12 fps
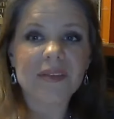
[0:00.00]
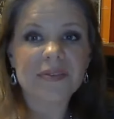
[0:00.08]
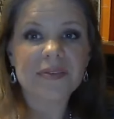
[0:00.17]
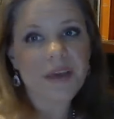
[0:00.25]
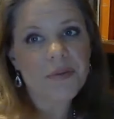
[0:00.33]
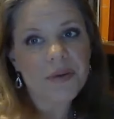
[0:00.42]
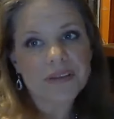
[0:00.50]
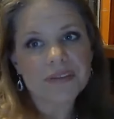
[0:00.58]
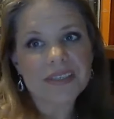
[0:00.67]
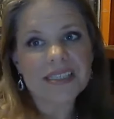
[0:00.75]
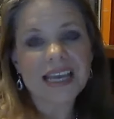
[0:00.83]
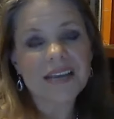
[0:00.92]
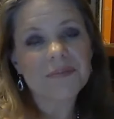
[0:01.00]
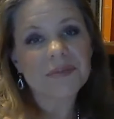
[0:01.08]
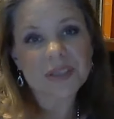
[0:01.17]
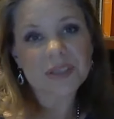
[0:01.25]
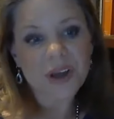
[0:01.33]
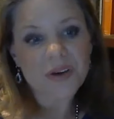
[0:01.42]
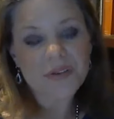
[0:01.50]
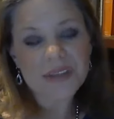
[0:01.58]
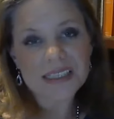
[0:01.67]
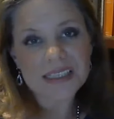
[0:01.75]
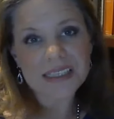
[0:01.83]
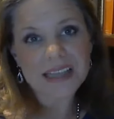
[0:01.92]
they would have stayed below
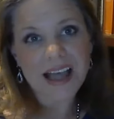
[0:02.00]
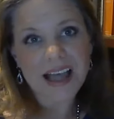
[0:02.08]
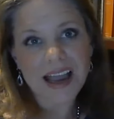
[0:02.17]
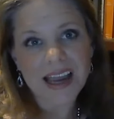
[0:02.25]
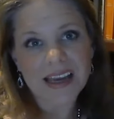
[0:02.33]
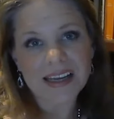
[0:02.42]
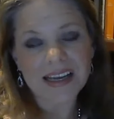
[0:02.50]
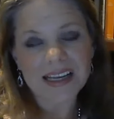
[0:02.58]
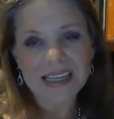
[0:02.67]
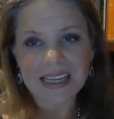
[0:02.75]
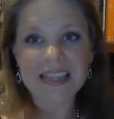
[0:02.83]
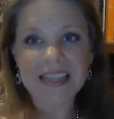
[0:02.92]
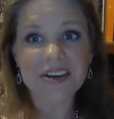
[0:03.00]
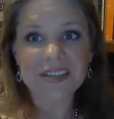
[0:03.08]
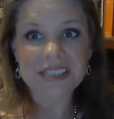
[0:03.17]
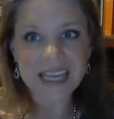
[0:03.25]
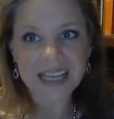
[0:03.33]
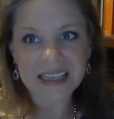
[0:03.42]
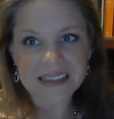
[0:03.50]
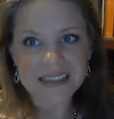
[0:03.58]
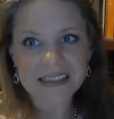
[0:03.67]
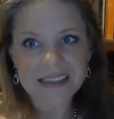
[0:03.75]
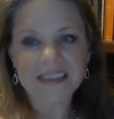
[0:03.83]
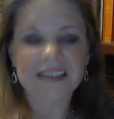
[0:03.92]
this line in their
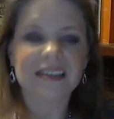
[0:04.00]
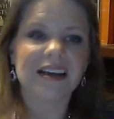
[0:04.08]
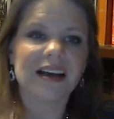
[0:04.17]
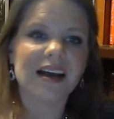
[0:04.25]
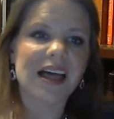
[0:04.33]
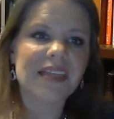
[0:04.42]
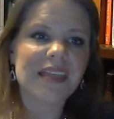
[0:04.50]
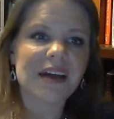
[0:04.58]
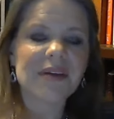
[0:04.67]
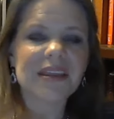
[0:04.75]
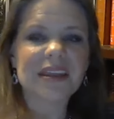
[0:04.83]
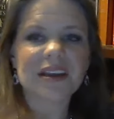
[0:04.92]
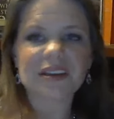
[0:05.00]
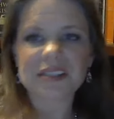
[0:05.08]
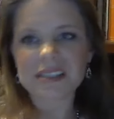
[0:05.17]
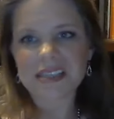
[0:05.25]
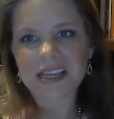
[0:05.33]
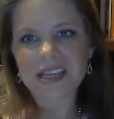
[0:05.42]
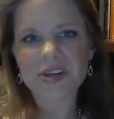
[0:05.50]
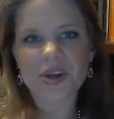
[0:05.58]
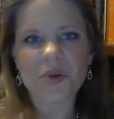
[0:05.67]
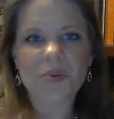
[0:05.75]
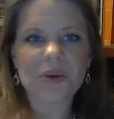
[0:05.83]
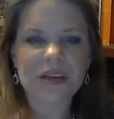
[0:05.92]
tents. And that way they could see, you
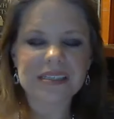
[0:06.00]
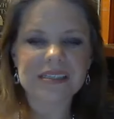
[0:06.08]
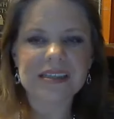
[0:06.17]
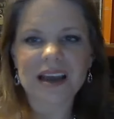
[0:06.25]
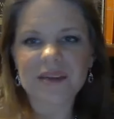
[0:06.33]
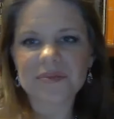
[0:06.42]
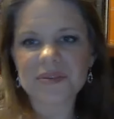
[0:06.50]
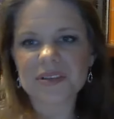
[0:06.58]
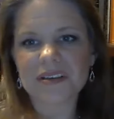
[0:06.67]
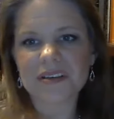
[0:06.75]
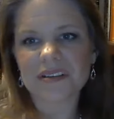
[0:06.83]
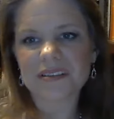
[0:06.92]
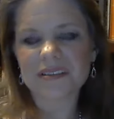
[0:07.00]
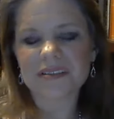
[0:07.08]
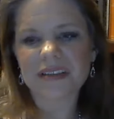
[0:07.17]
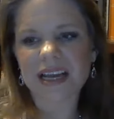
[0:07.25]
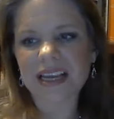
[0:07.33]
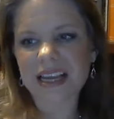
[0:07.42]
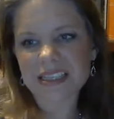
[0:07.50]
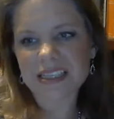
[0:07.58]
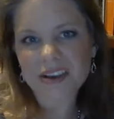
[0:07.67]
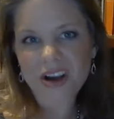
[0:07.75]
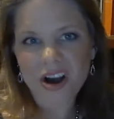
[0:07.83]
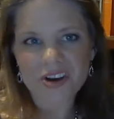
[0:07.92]
know, when it's time to, I guess,
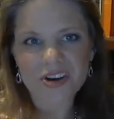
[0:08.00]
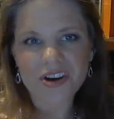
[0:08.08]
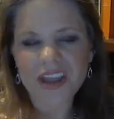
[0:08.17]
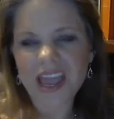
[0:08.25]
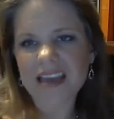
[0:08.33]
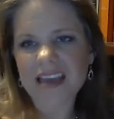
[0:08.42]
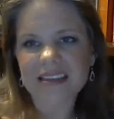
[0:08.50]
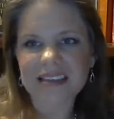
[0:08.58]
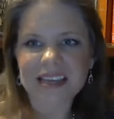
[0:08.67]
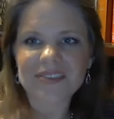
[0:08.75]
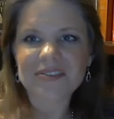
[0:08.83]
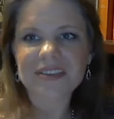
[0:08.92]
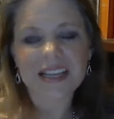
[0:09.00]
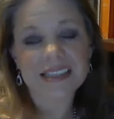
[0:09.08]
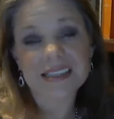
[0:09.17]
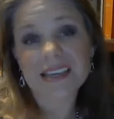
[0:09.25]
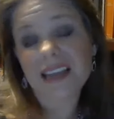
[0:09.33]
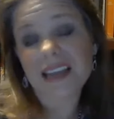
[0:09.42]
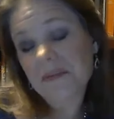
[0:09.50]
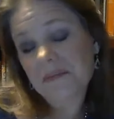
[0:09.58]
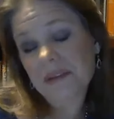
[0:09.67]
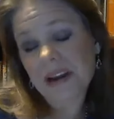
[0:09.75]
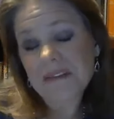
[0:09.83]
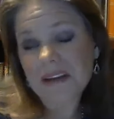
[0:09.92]
congregate and different things like that.
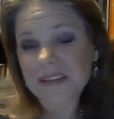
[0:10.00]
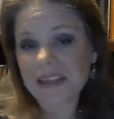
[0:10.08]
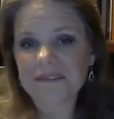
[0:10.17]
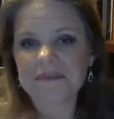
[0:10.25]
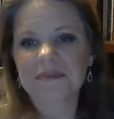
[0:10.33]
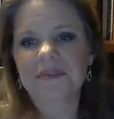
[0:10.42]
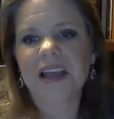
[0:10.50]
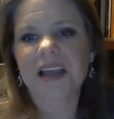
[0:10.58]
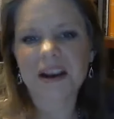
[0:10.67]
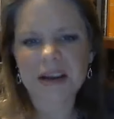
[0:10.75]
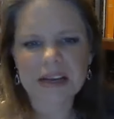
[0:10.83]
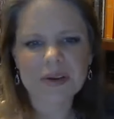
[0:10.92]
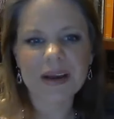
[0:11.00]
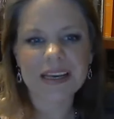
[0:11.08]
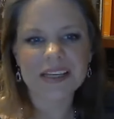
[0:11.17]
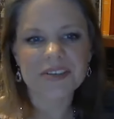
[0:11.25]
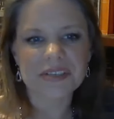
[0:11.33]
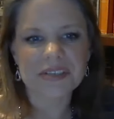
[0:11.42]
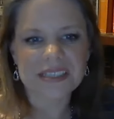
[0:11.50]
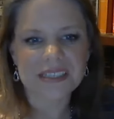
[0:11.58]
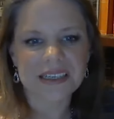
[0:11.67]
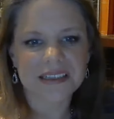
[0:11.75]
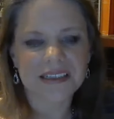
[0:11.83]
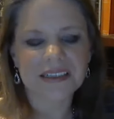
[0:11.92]
But I found that quite
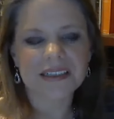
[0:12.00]
interesting,